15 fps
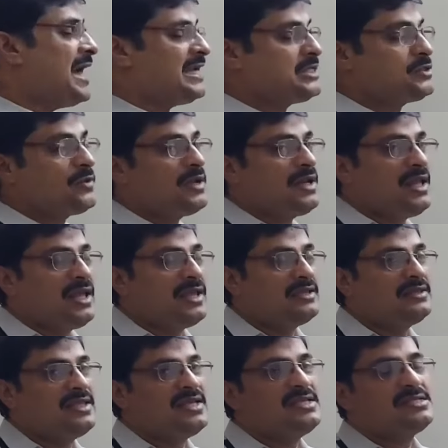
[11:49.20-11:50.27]

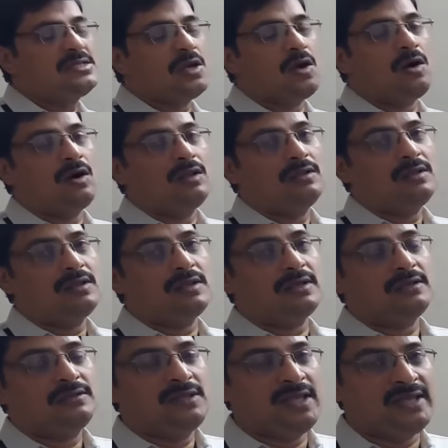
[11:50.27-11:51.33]
Actually, these all
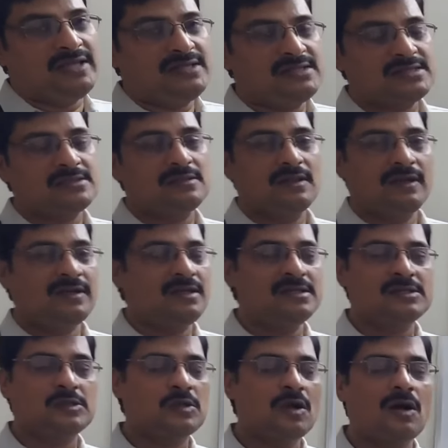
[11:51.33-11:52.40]
the things, it
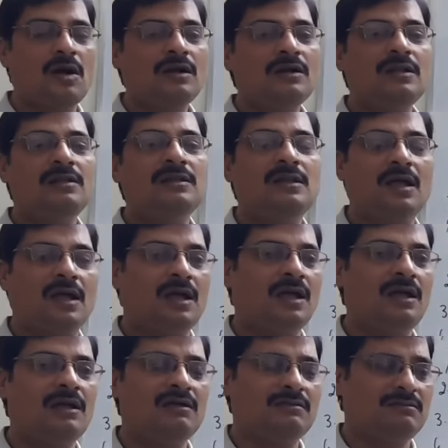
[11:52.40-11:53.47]
is not in
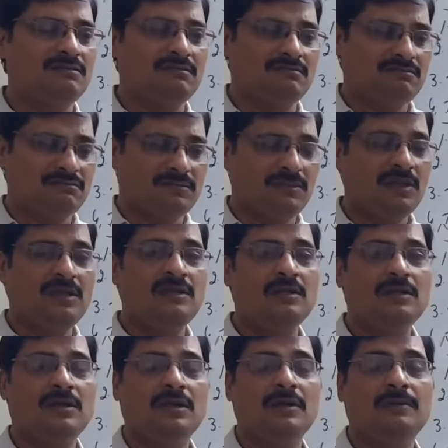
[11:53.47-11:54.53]

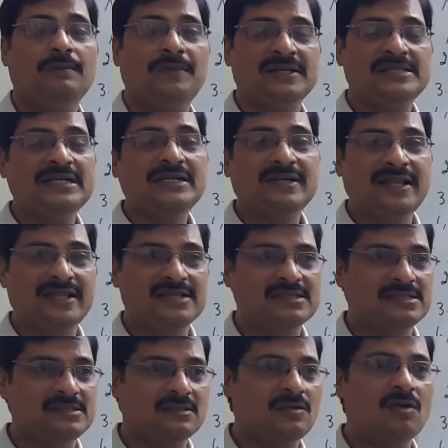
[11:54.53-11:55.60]
the present
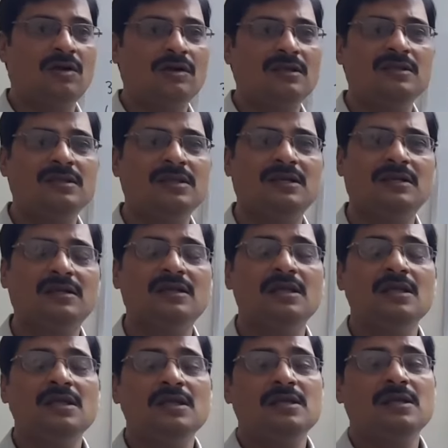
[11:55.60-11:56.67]
days, not in the
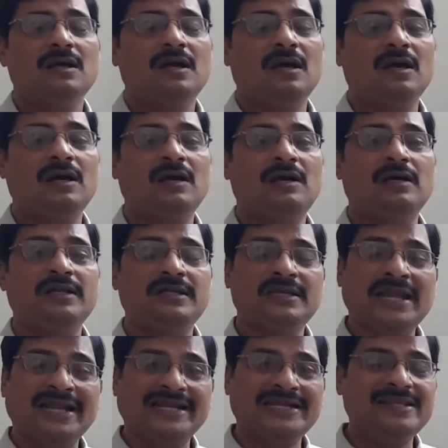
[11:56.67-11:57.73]

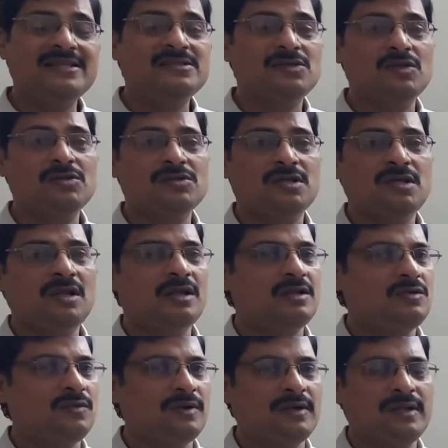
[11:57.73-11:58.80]
19th century
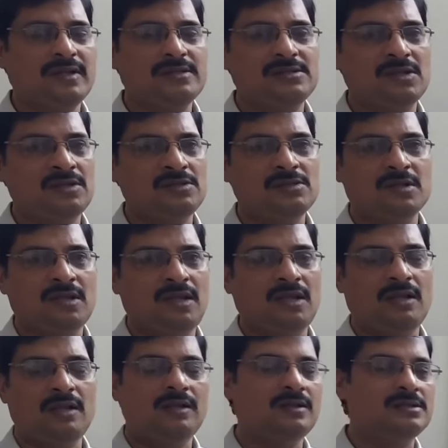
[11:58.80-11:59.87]
and 20th
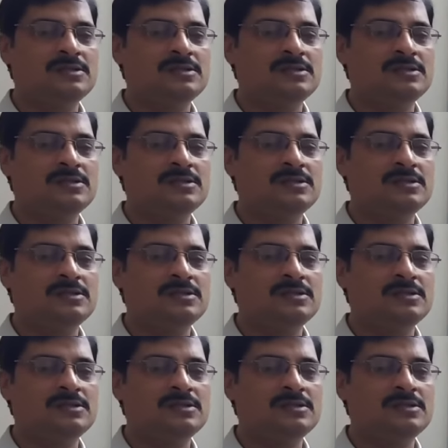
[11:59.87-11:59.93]
century.